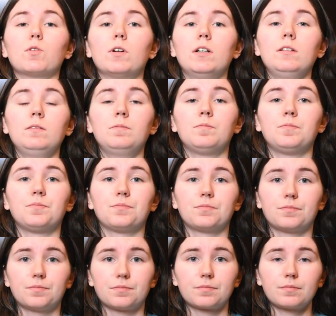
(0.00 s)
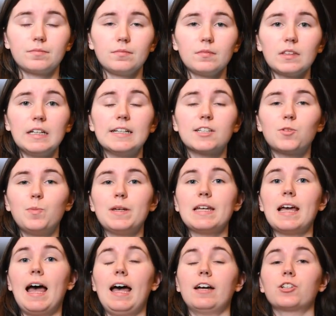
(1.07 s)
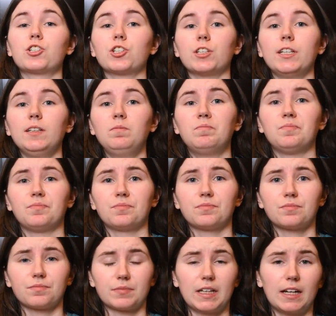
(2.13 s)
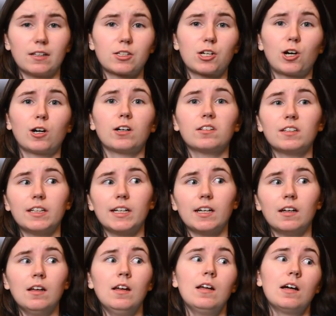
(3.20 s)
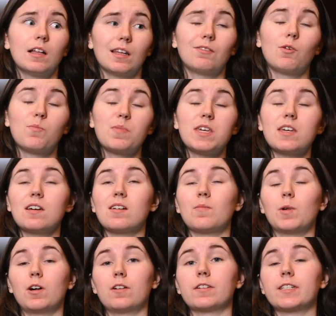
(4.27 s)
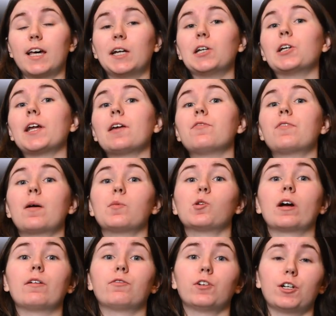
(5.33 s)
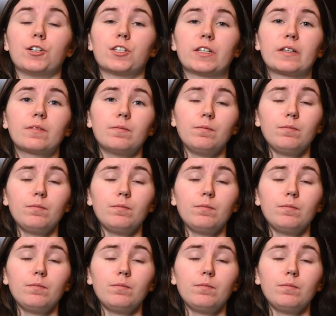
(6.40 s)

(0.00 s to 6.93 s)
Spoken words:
one. It's me, Ashley. It's currently 11 p.m. on Saturday, February 1st.